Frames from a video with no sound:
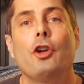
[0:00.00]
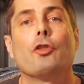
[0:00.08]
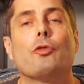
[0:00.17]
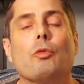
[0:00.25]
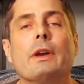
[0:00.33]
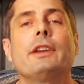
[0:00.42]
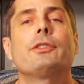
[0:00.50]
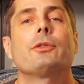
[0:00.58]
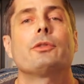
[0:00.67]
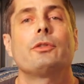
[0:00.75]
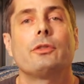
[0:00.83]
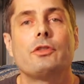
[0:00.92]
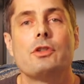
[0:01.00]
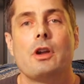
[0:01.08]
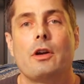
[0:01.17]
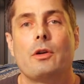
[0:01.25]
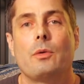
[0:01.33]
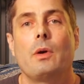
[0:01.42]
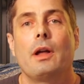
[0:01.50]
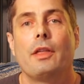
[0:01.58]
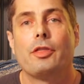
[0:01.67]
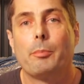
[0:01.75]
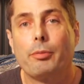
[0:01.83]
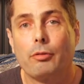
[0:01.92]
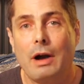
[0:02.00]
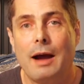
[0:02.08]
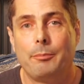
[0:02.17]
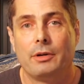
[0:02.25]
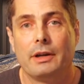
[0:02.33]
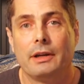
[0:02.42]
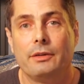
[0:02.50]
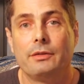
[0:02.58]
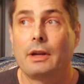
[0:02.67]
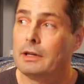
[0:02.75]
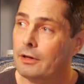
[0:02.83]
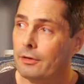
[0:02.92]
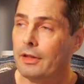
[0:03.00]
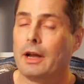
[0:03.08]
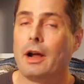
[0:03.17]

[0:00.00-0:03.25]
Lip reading: Researchers know the properties, and here they